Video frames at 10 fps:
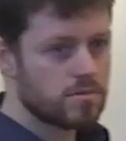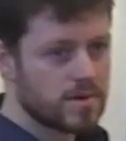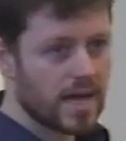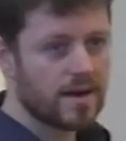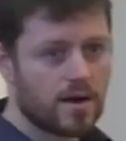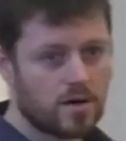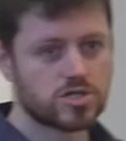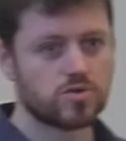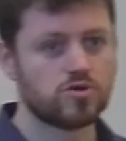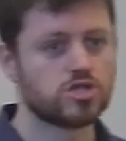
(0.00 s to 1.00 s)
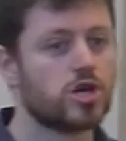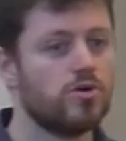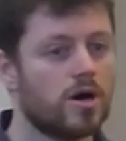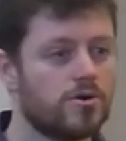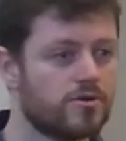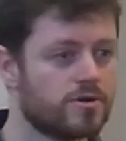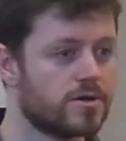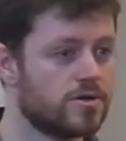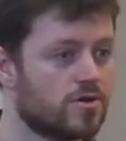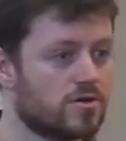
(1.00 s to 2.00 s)
getting on towards 200
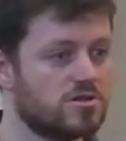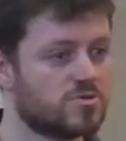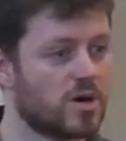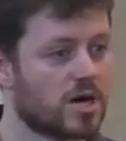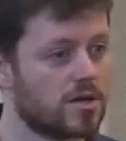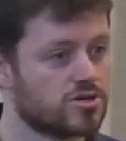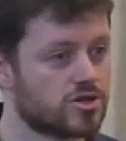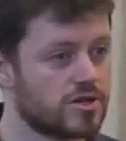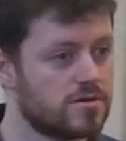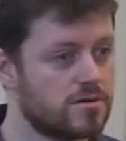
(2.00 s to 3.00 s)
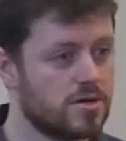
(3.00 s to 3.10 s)
euros per country.